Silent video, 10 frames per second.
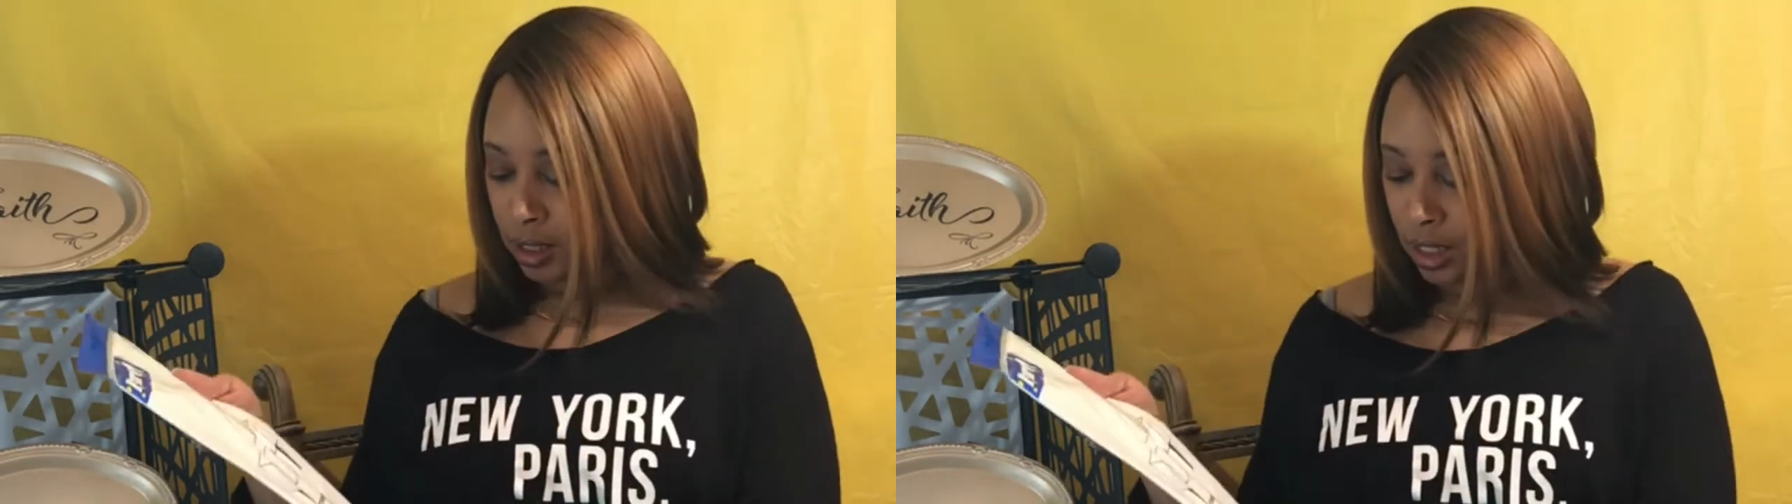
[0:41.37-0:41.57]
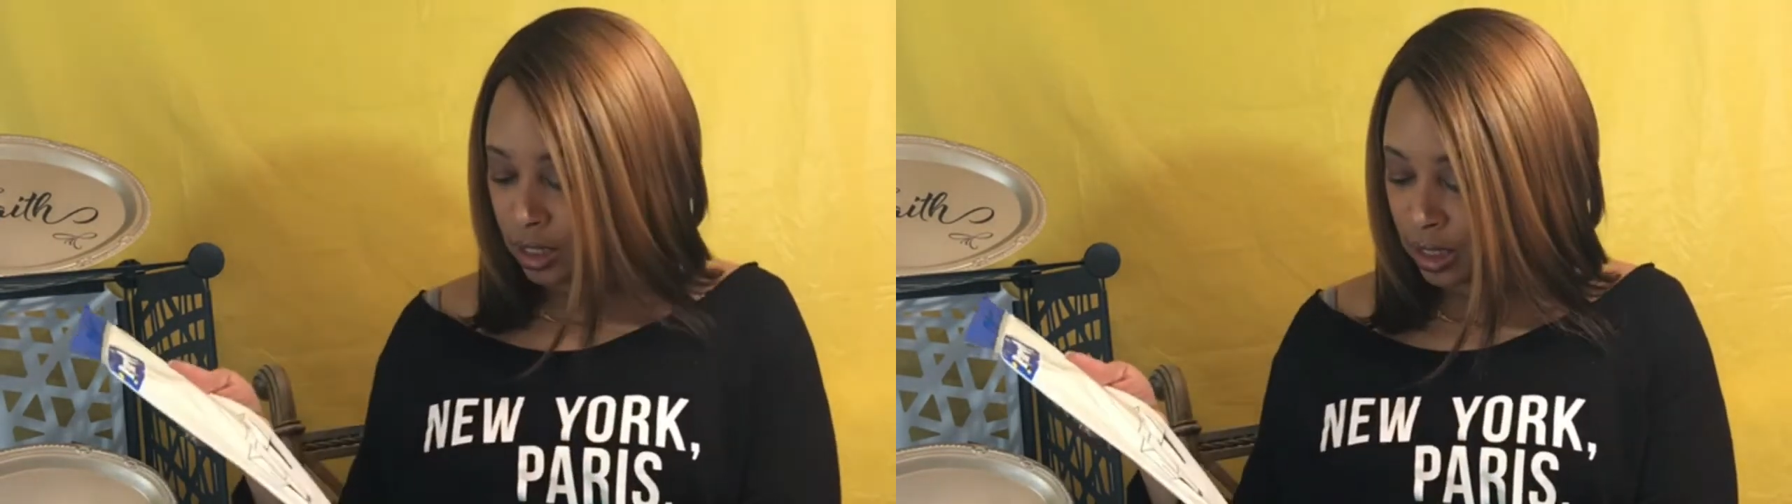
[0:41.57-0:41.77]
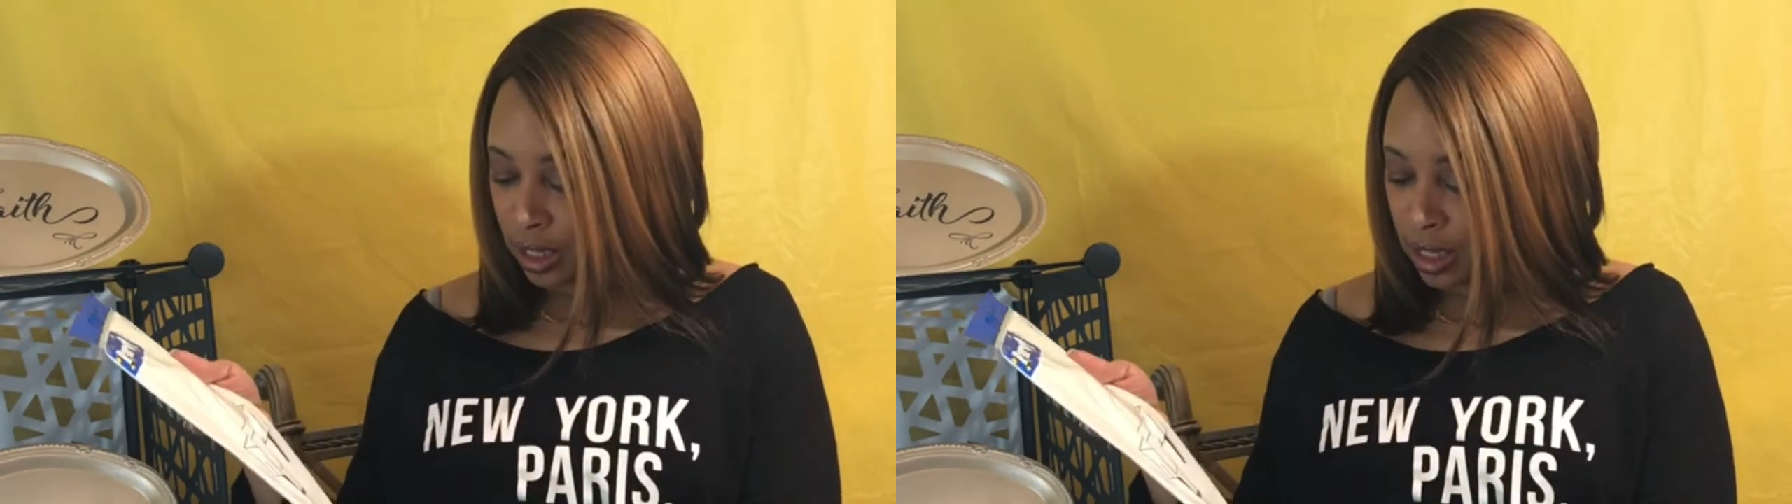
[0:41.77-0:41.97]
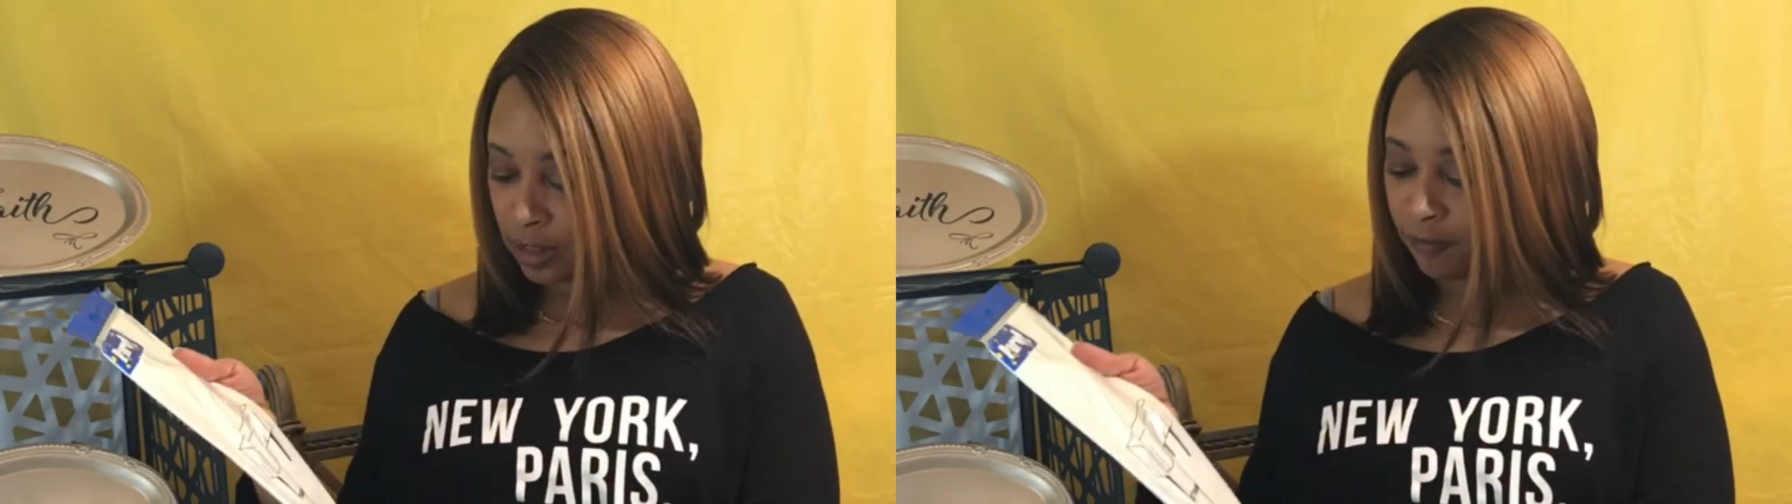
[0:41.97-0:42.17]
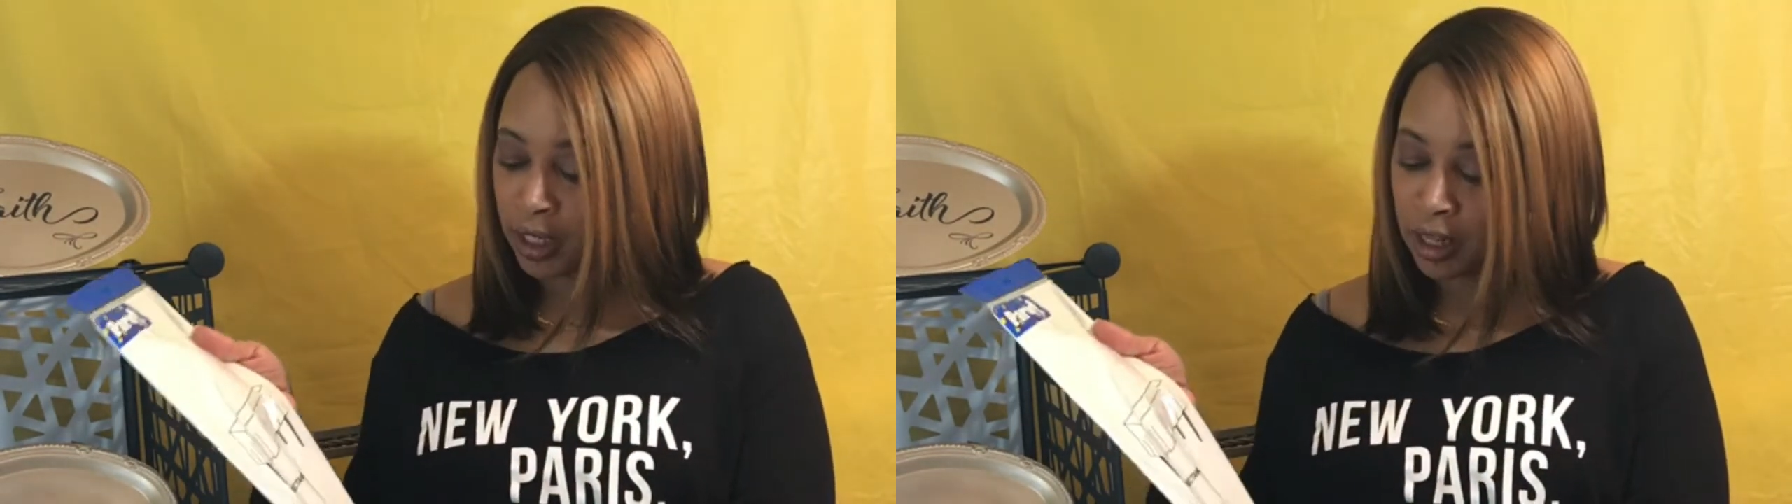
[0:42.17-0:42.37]
This
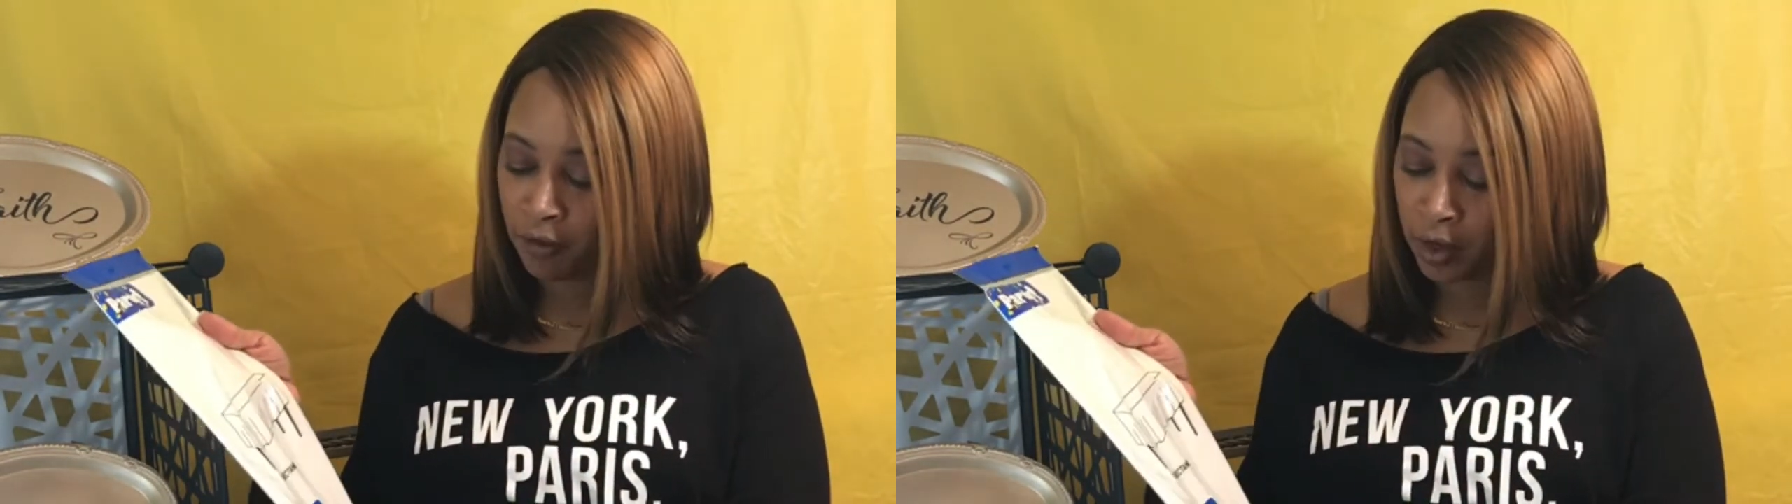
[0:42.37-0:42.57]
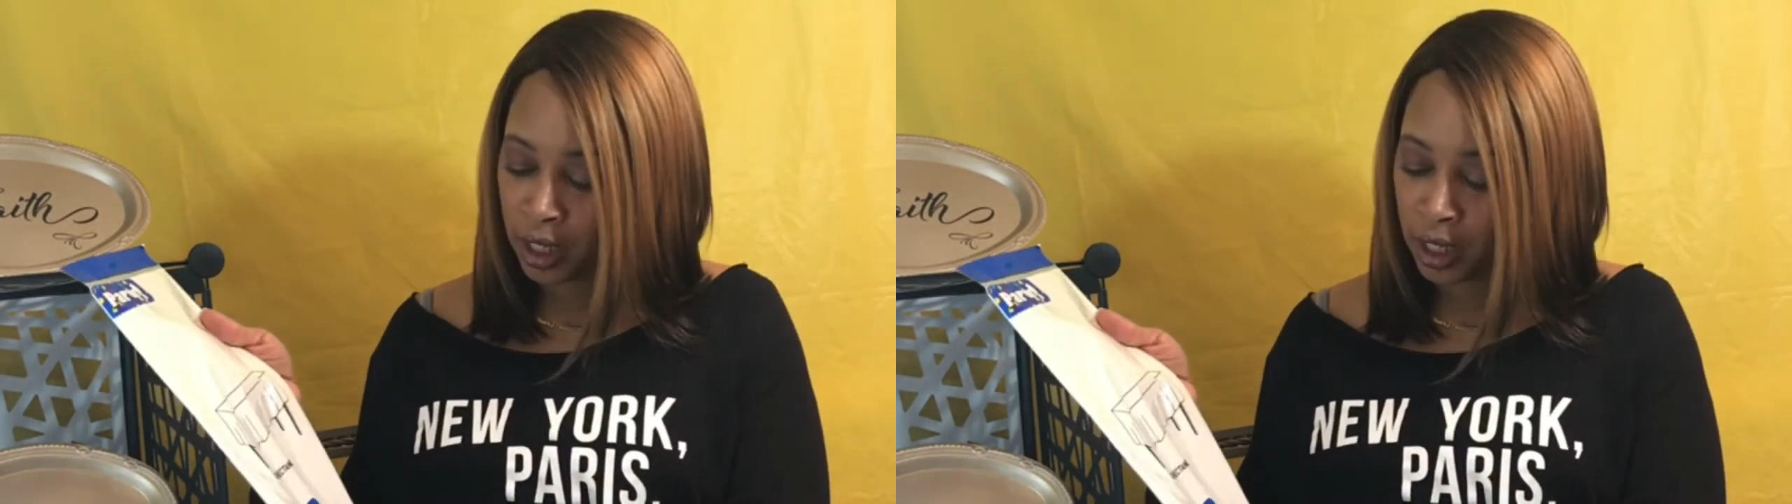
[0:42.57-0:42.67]
is 54